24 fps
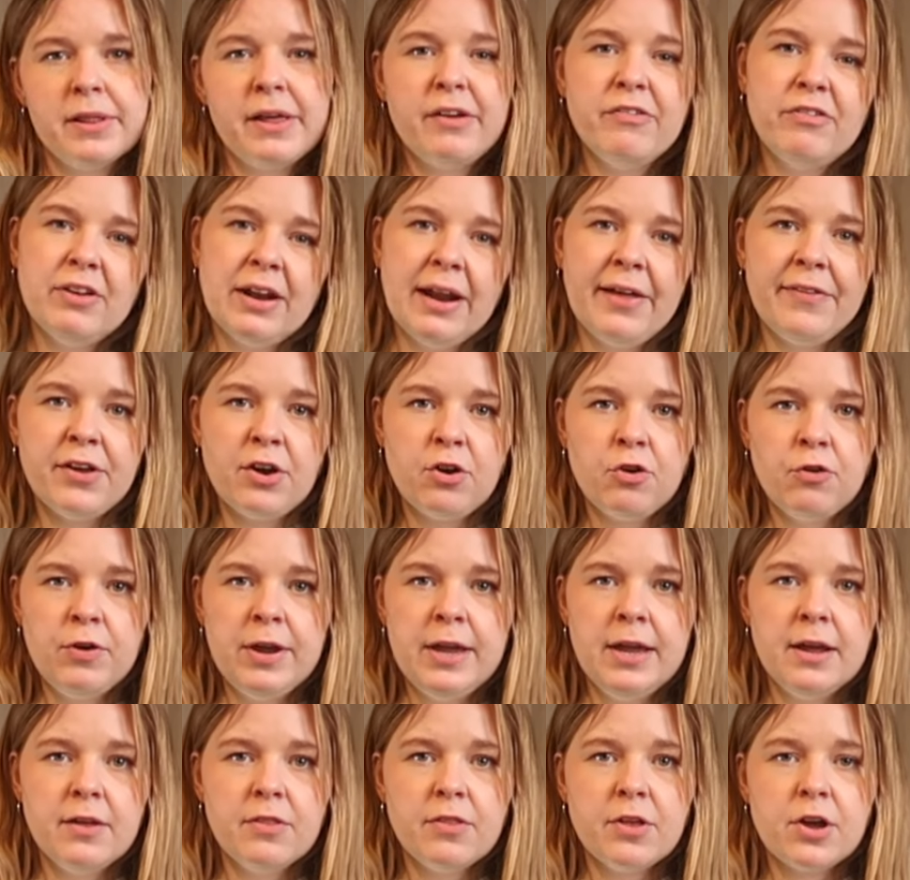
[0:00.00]
I feel like the
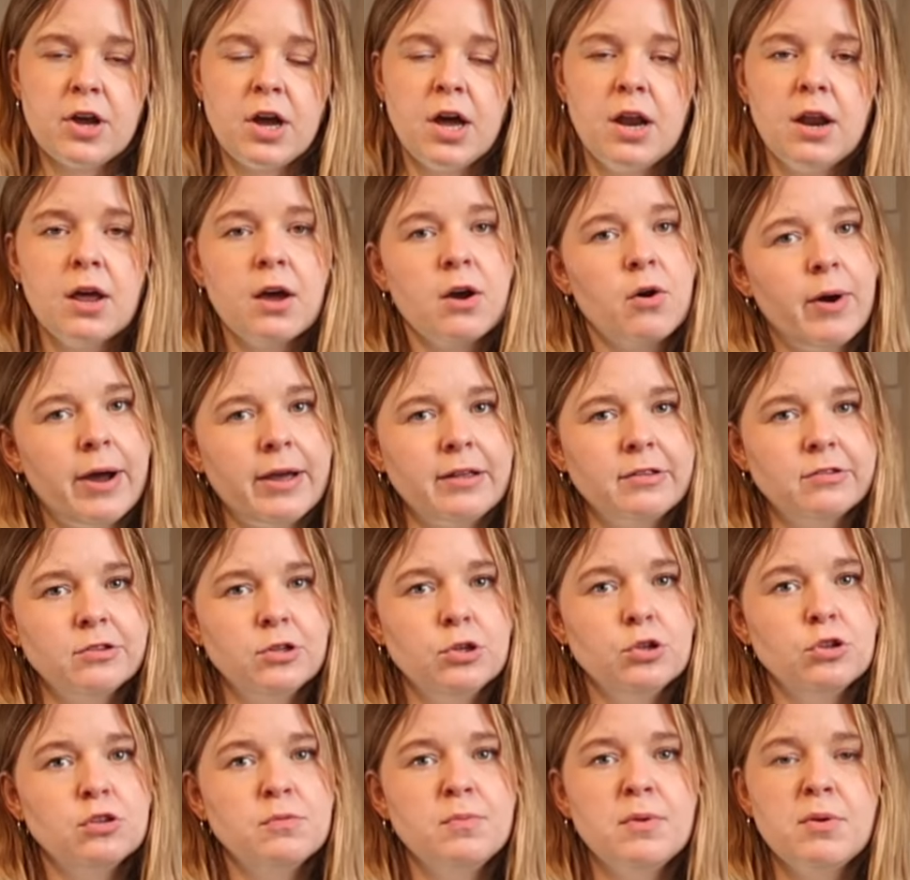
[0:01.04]
green, the colour quite
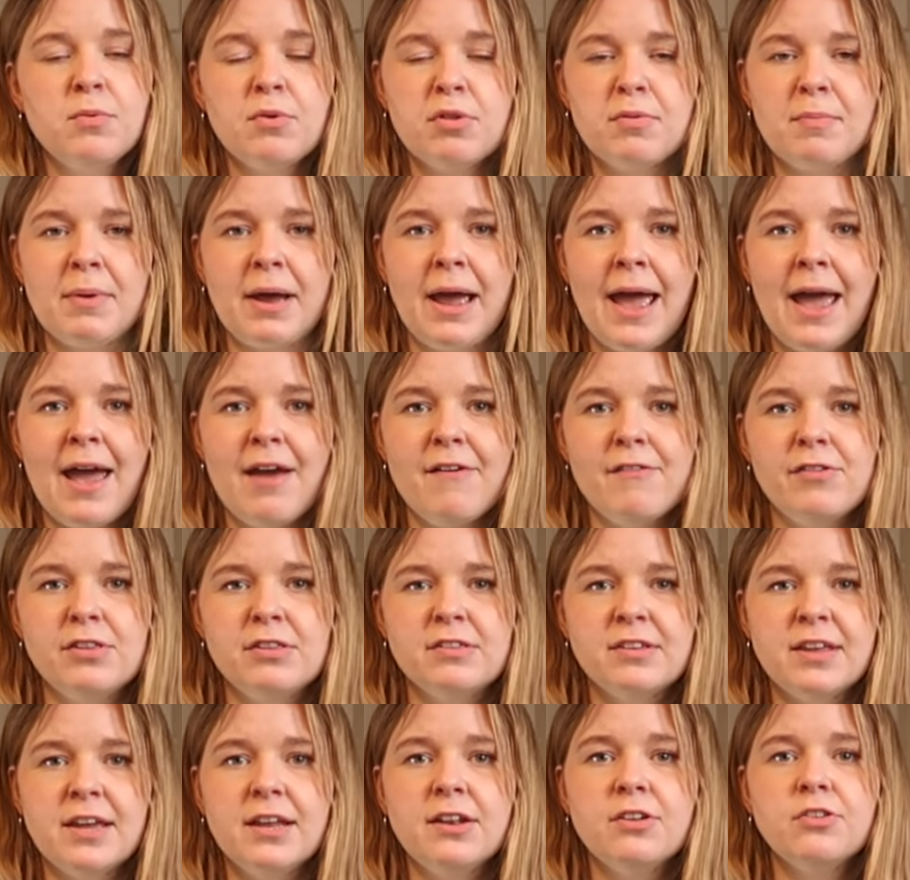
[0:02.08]
suits me with my hair
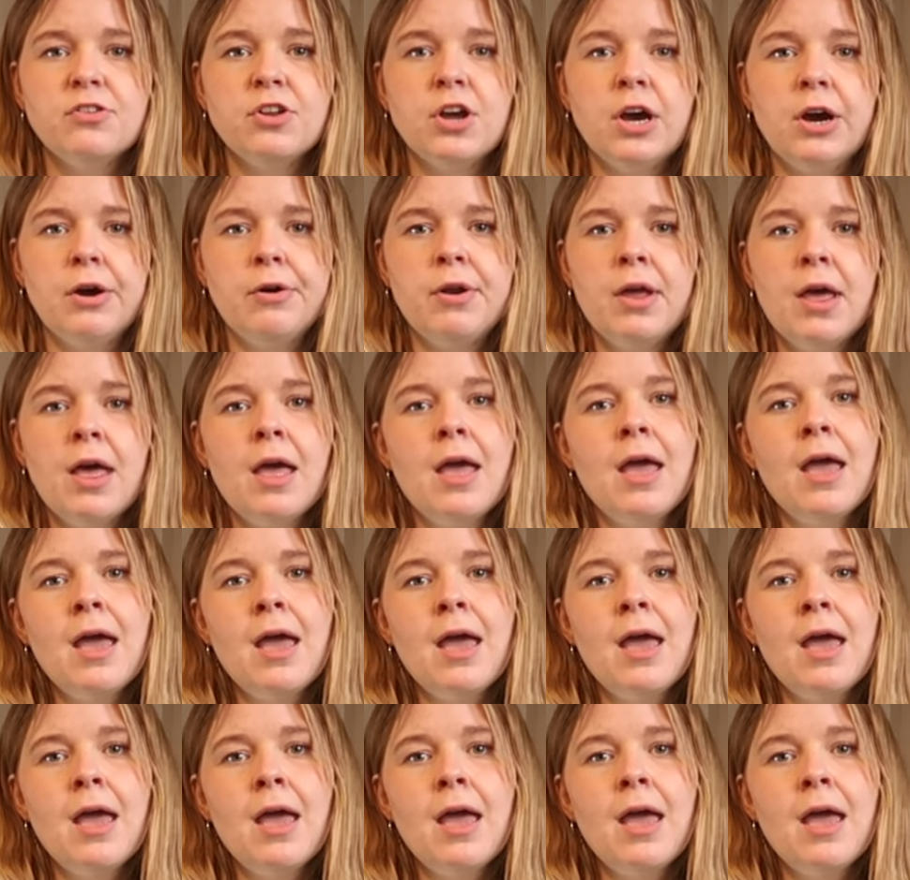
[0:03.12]
and skin tone.